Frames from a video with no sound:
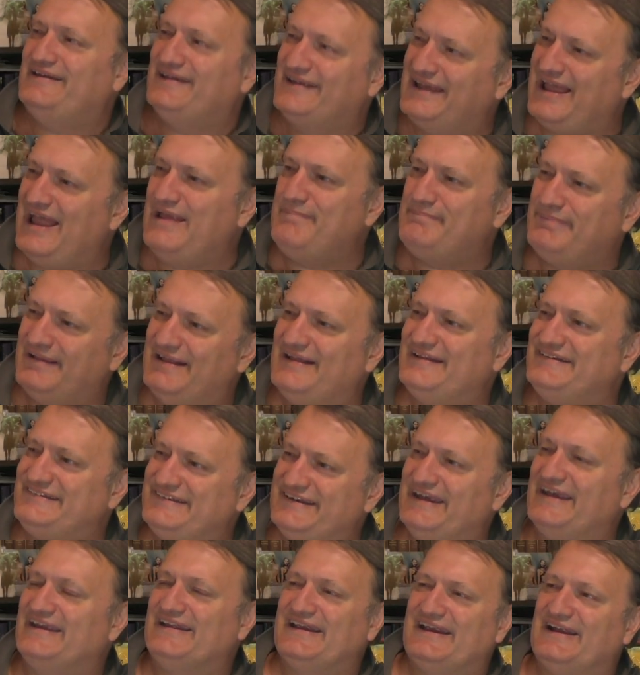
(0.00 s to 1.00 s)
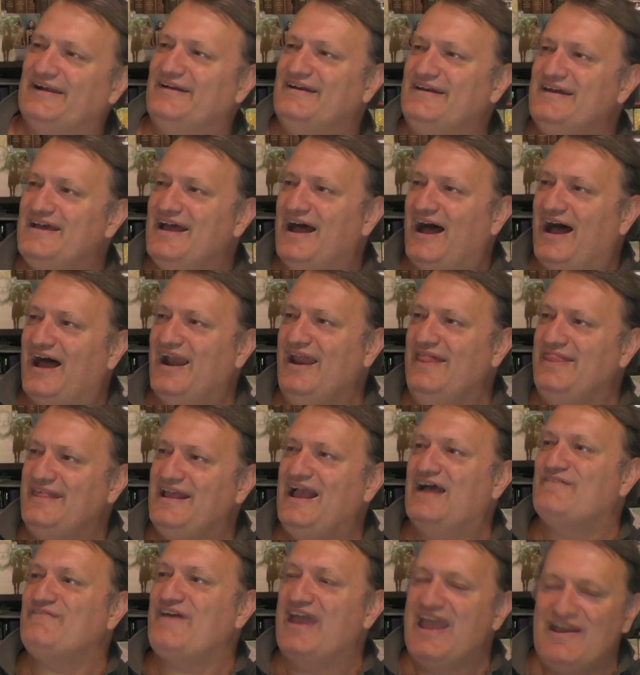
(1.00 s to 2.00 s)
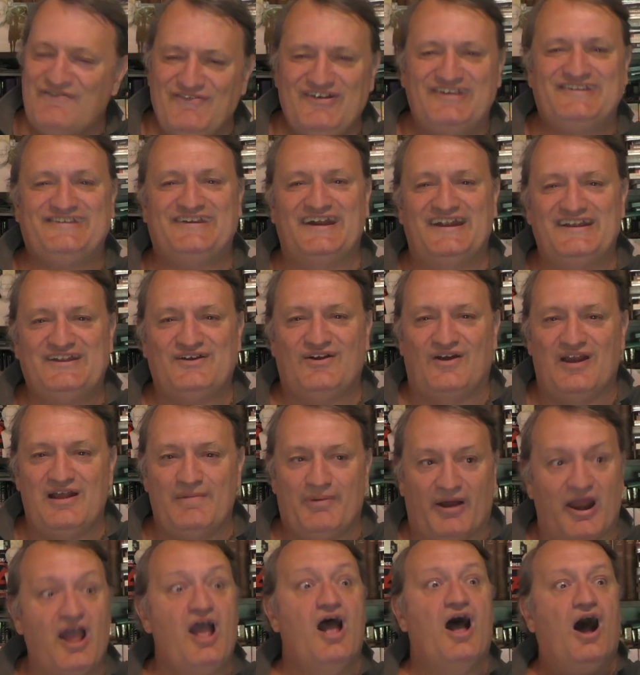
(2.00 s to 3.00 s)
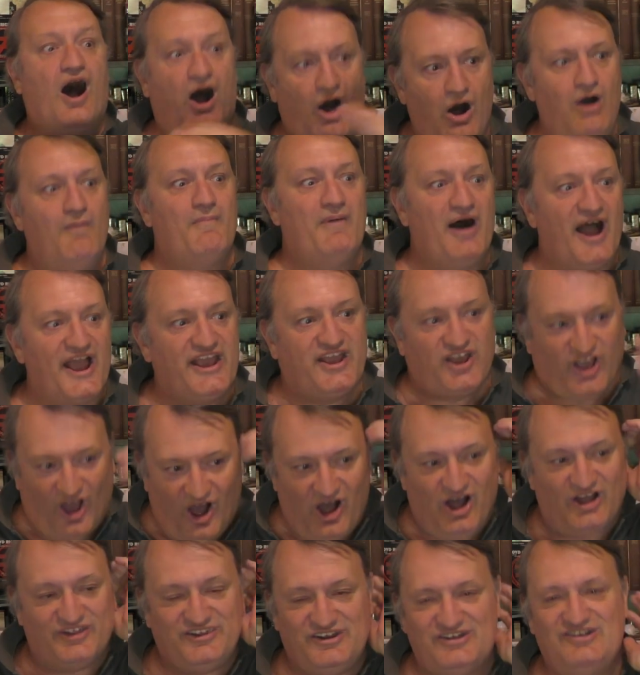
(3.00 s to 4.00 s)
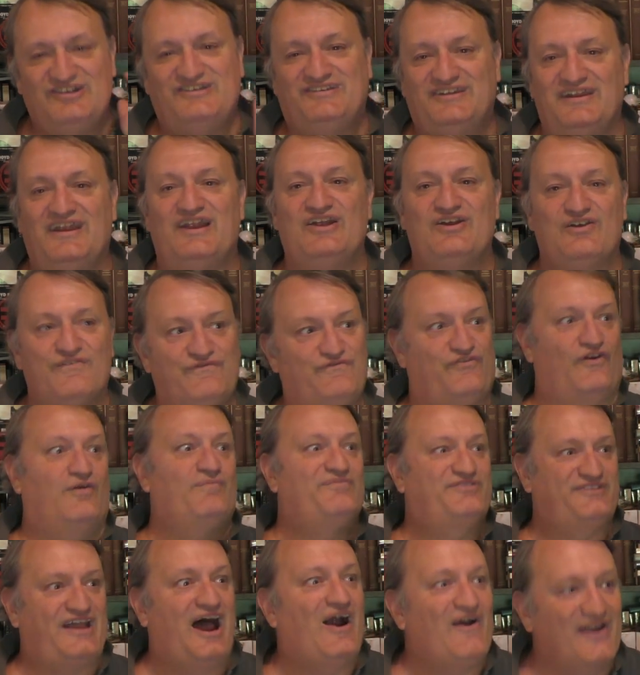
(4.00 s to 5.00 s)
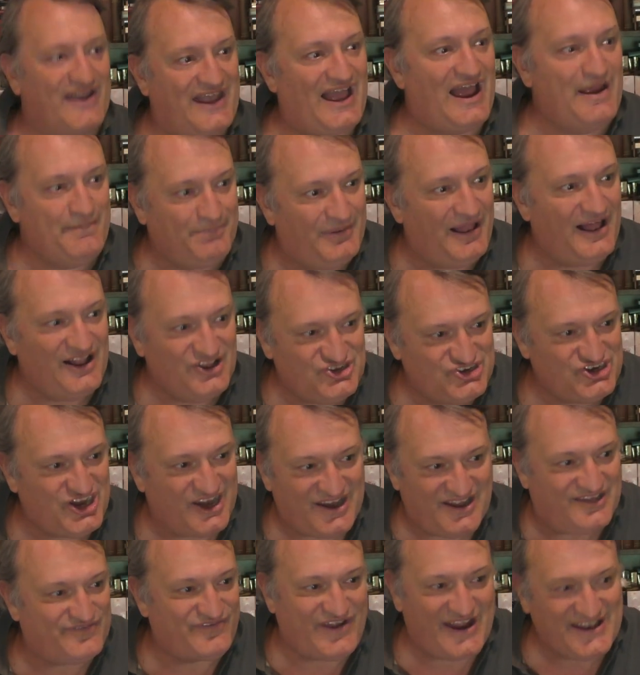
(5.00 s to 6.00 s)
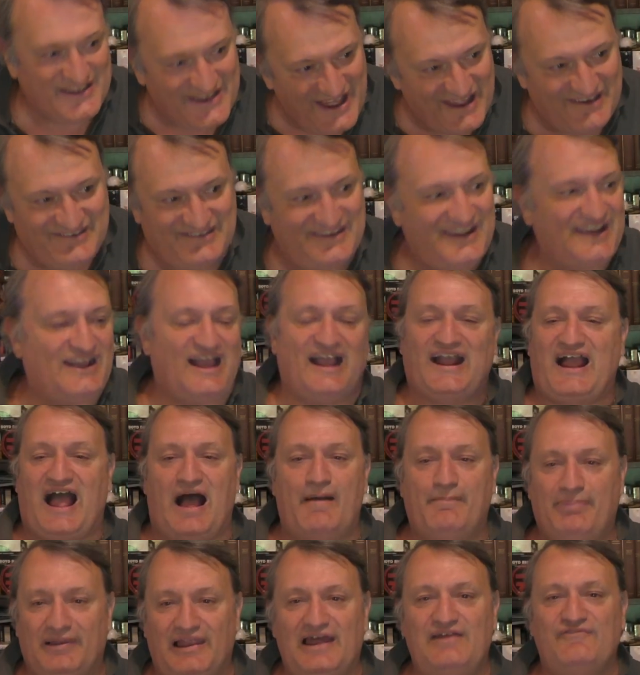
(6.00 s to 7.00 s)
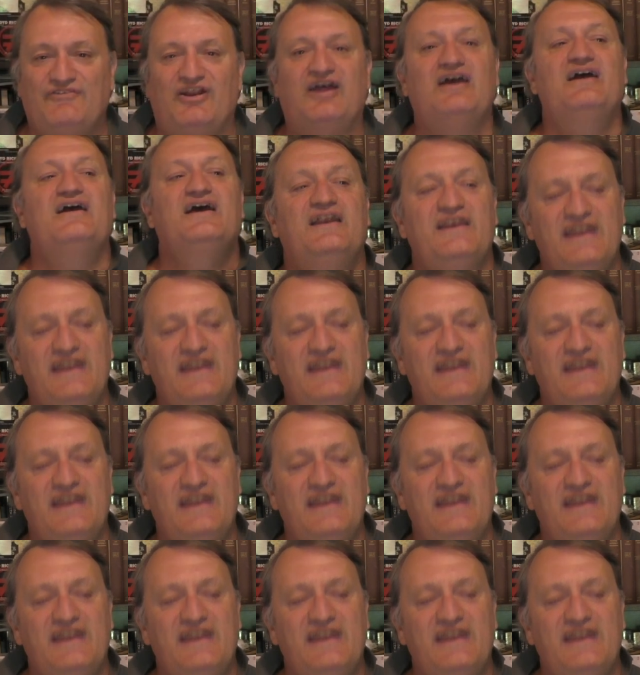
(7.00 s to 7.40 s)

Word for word: Cate Blanchett, you know, I don't think I've ever said to anybody, oh my God, did you see that new film starring Cate Blanchett? It's fantastic. I can't believe it.